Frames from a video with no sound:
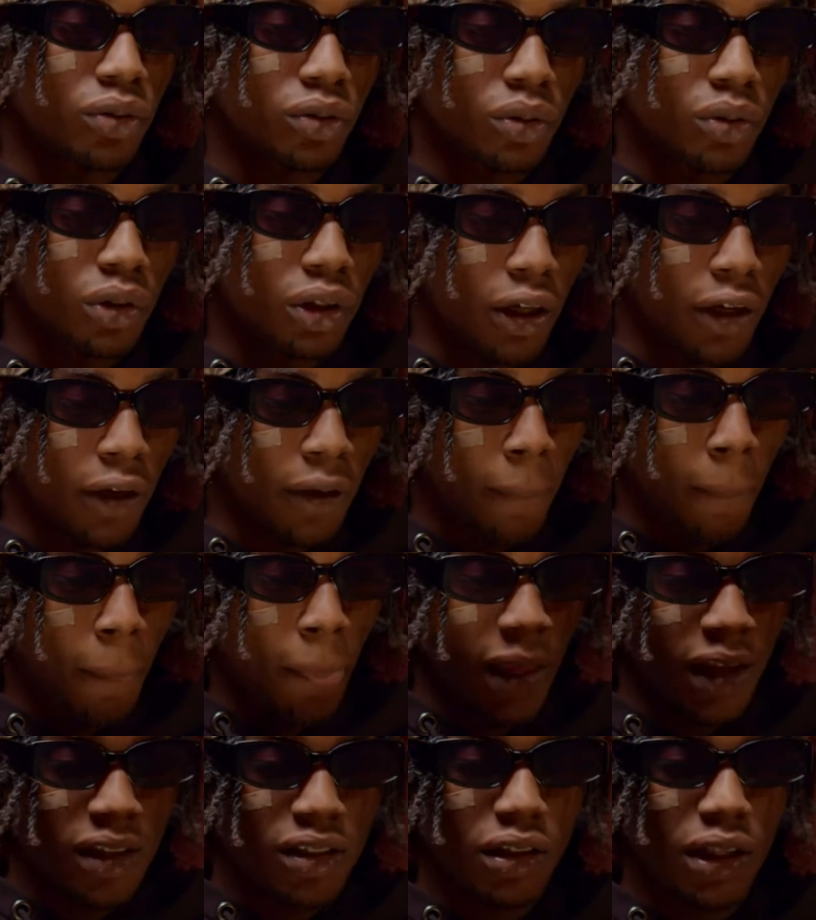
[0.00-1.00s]
So yeah,
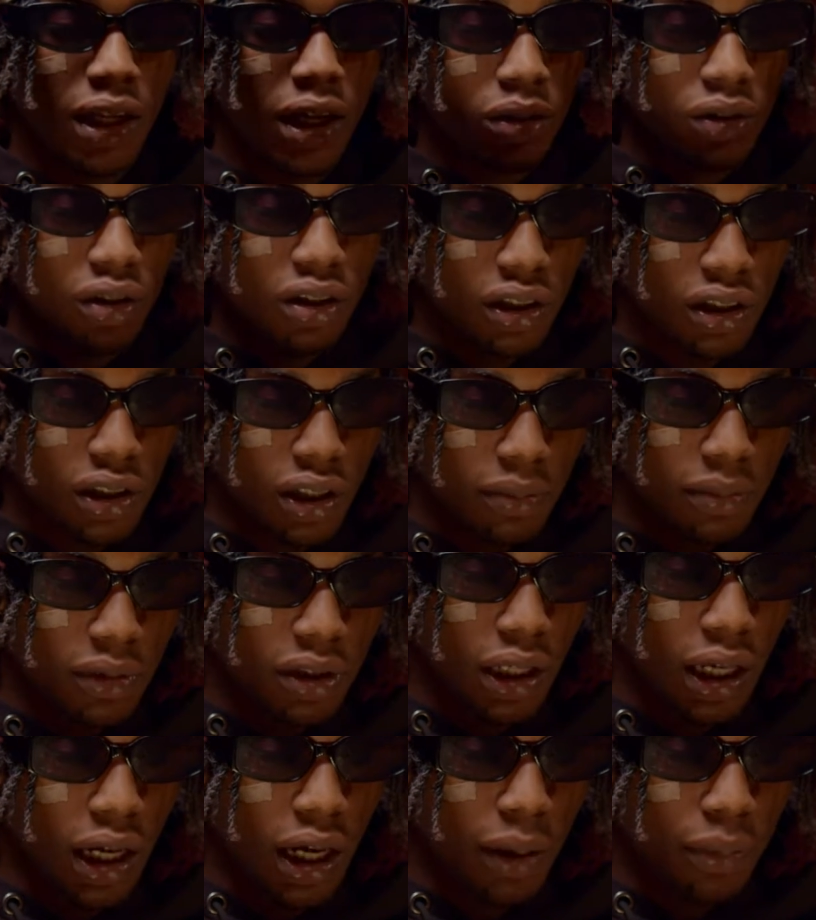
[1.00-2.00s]
I think that was the same
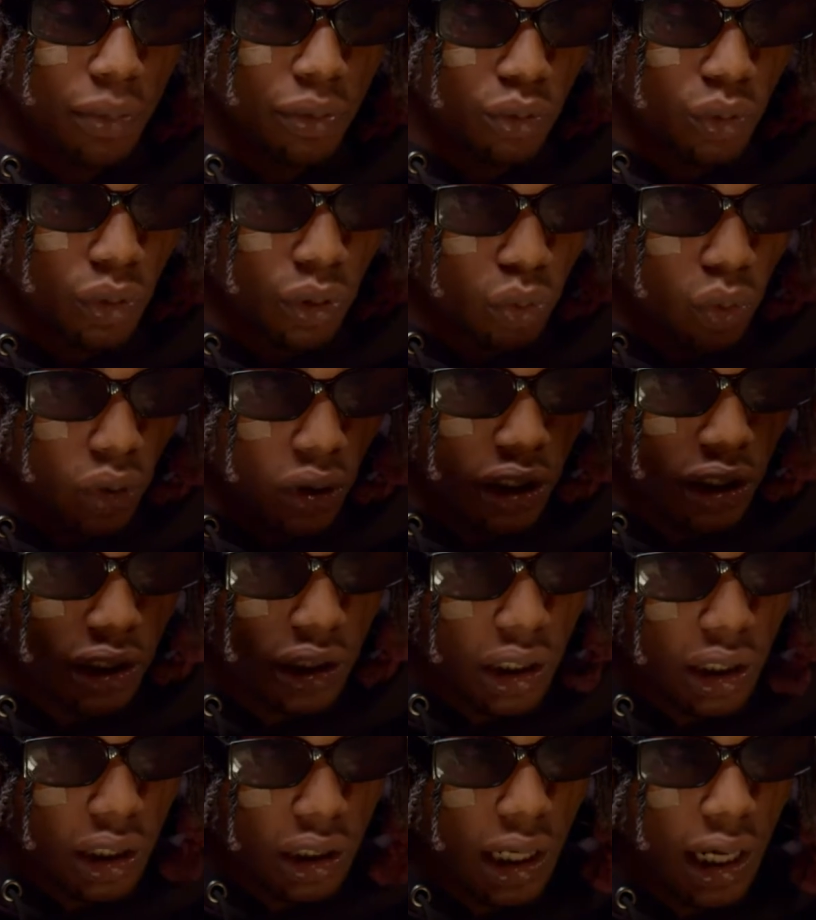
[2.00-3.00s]
thing that happened with Walking
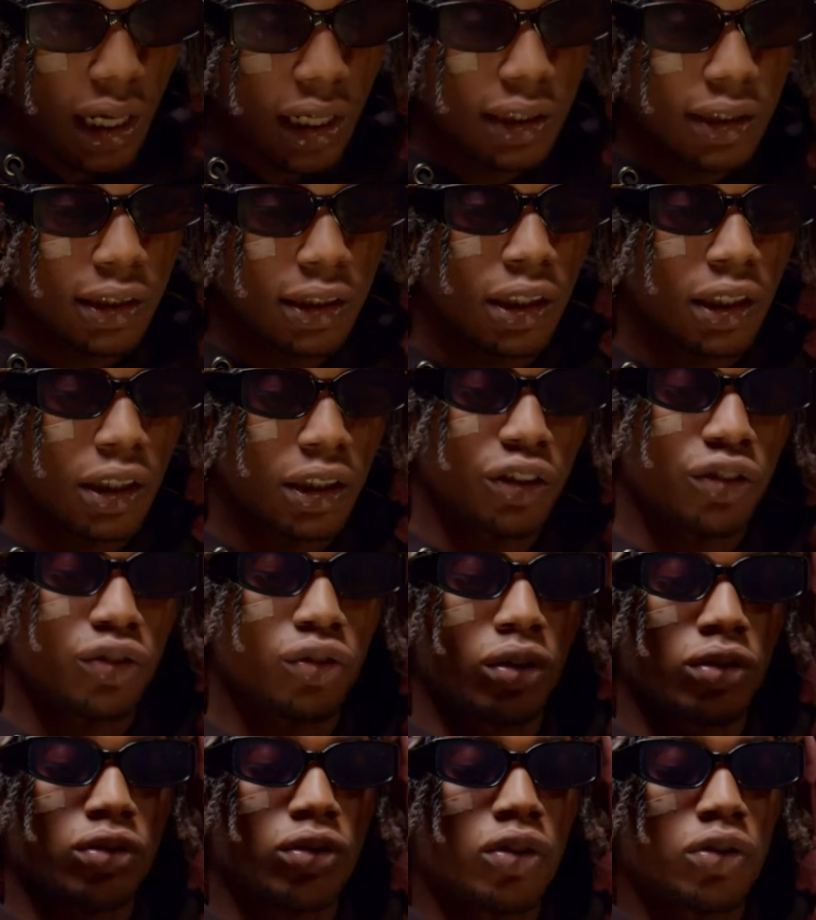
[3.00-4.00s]
Dead, and the
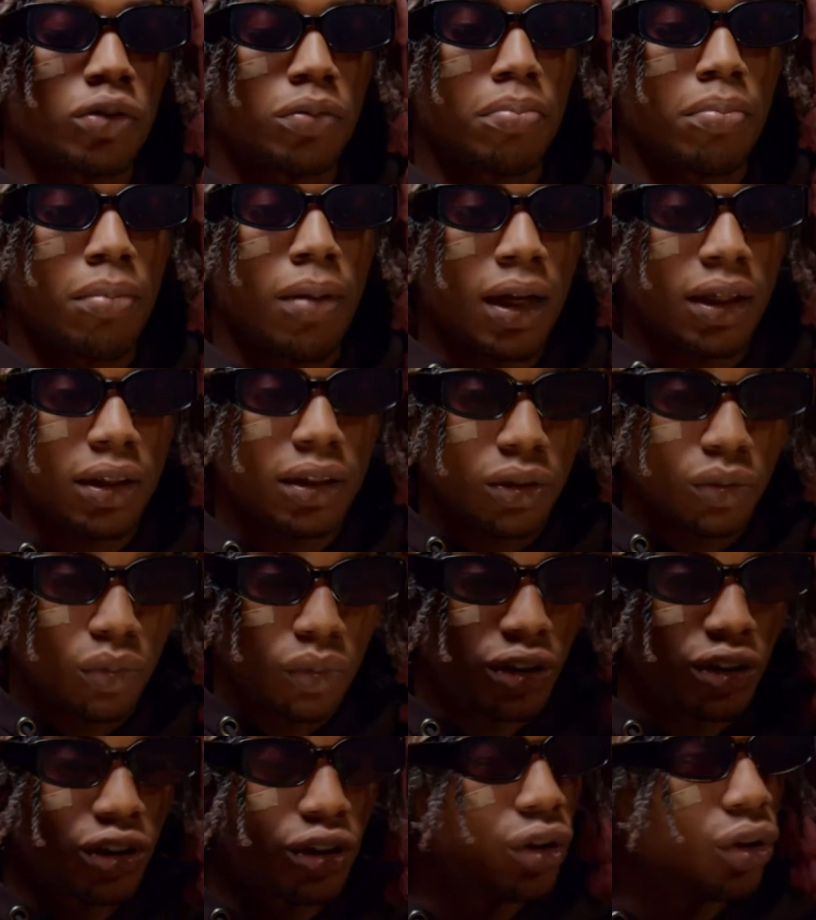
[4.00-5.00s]
song just matched
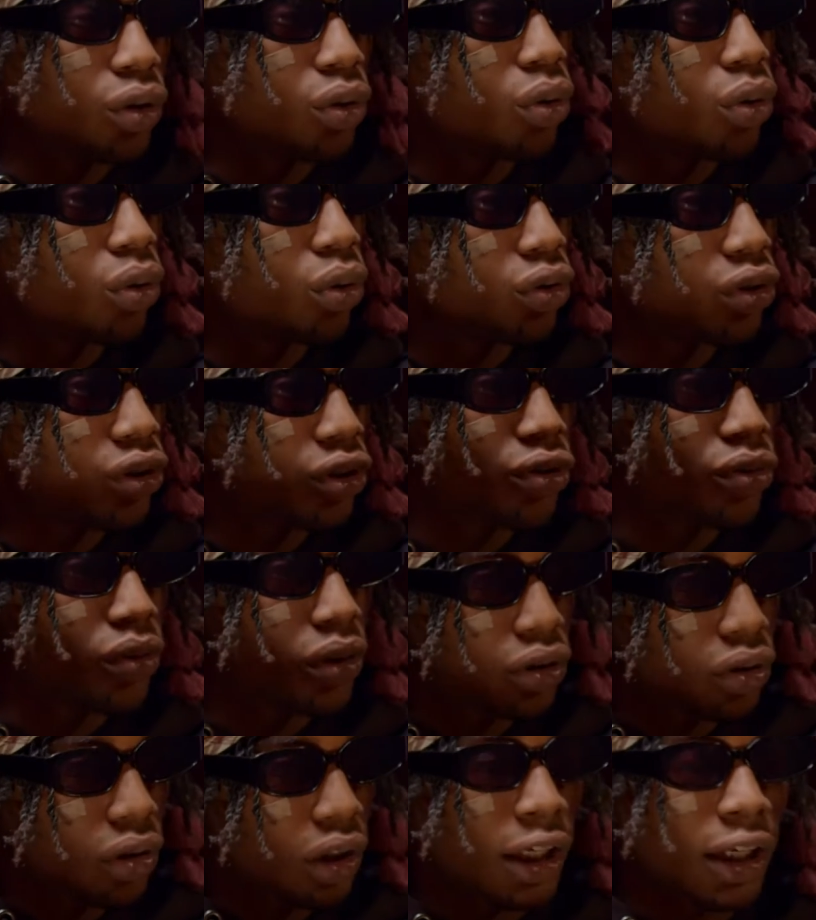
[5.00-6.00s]
with the whole
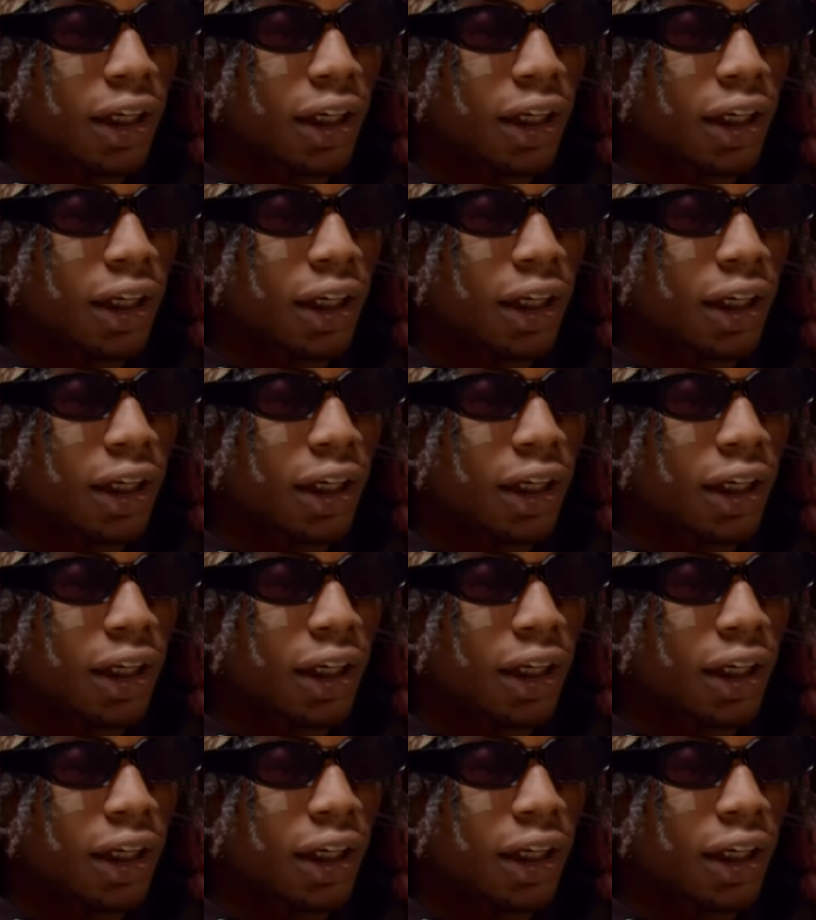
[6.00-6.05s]
situation.